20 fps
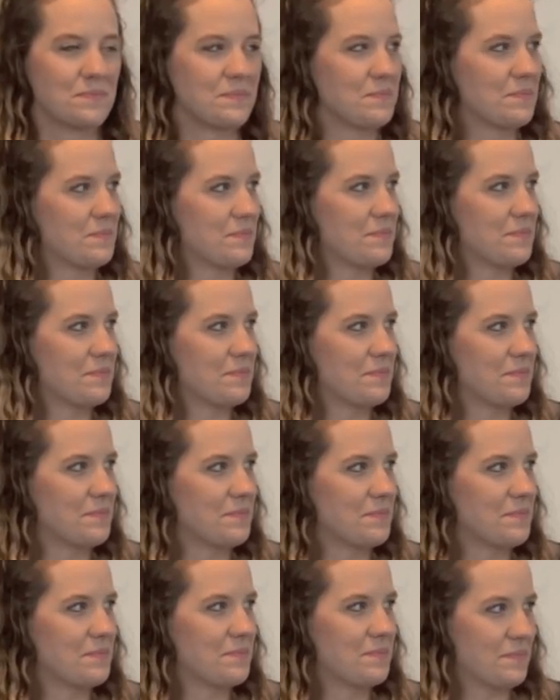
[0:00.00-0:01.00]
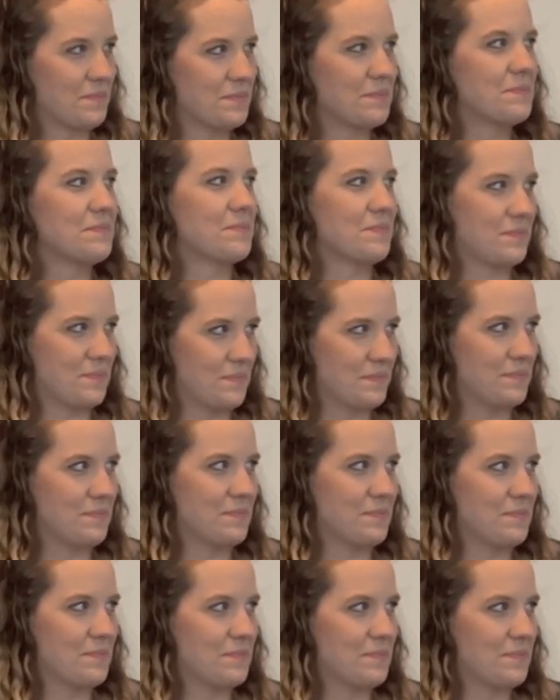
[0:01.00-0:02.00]

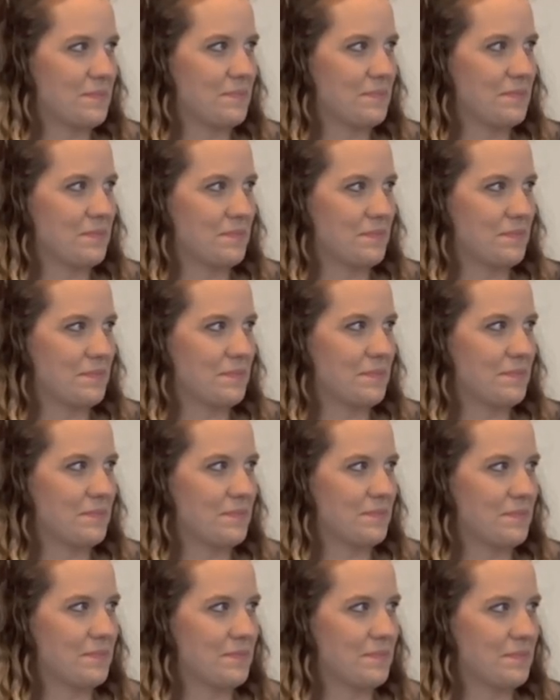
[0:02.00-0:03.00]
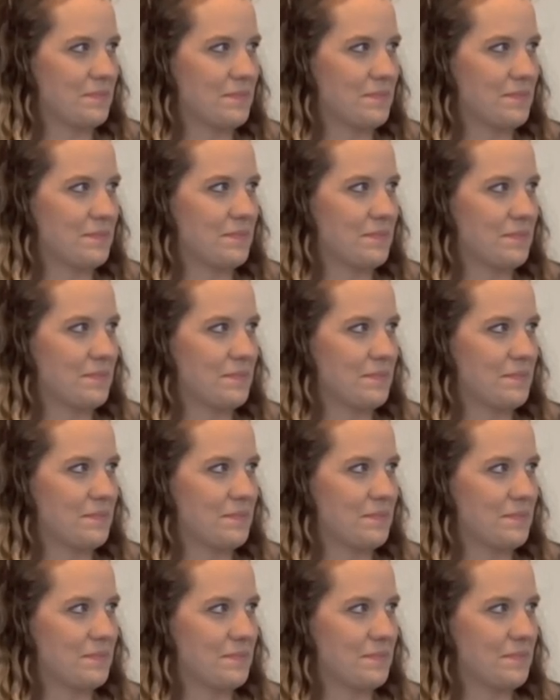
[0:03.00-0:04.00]

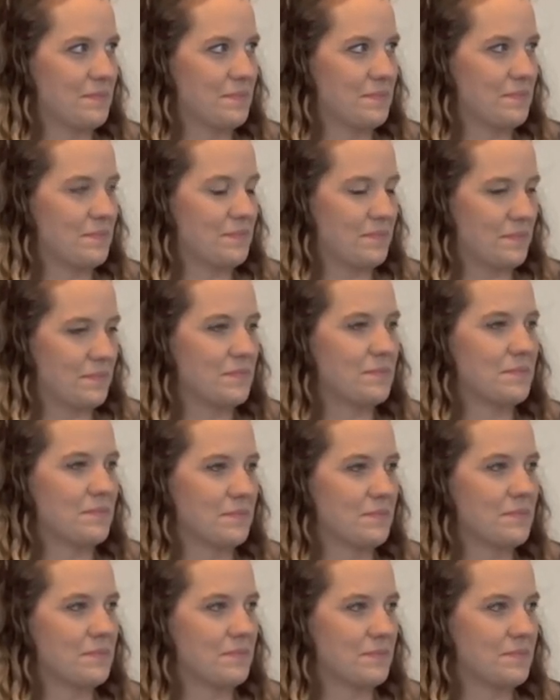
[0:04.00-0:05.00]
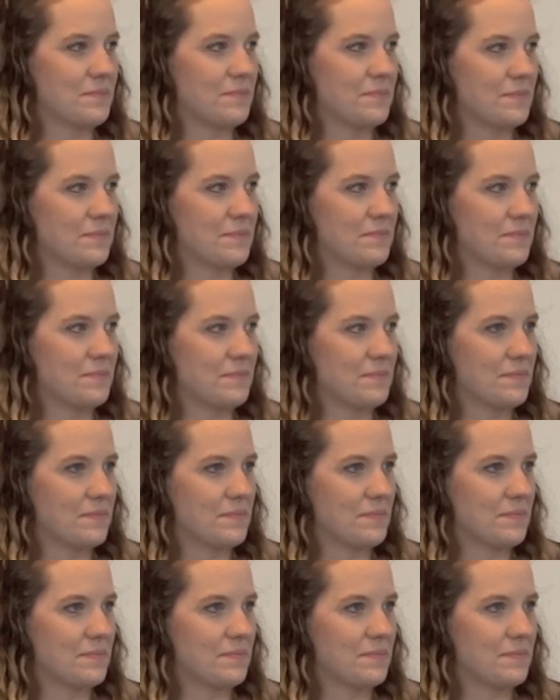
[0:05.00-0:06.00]

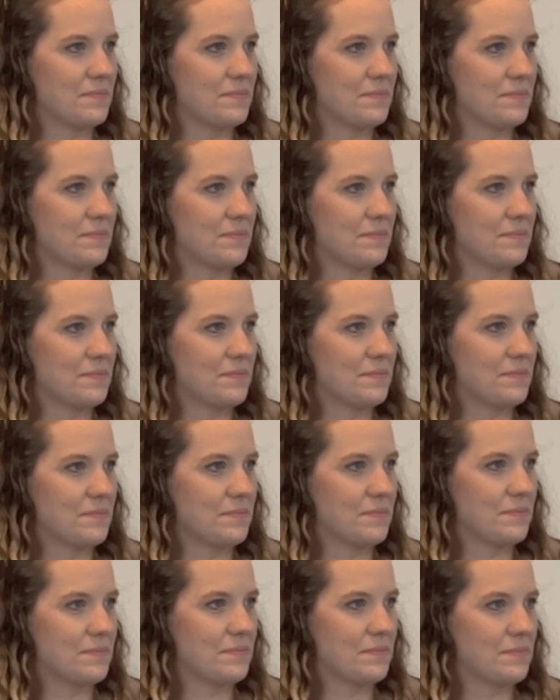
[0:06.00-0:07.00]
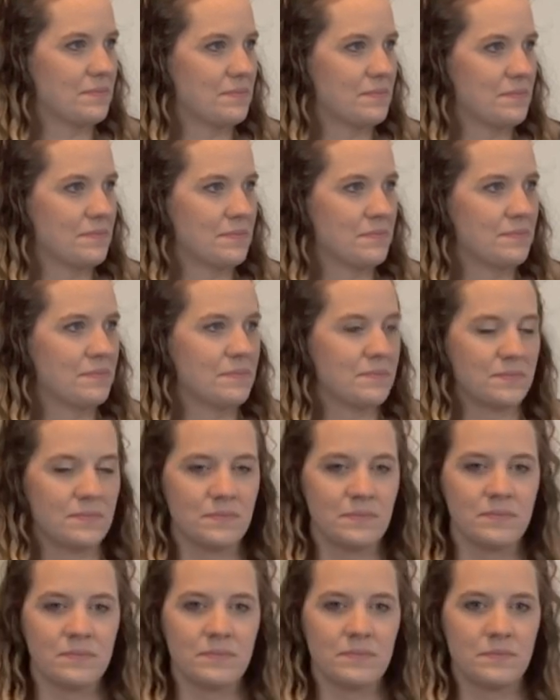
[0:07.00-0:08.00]
[no speech]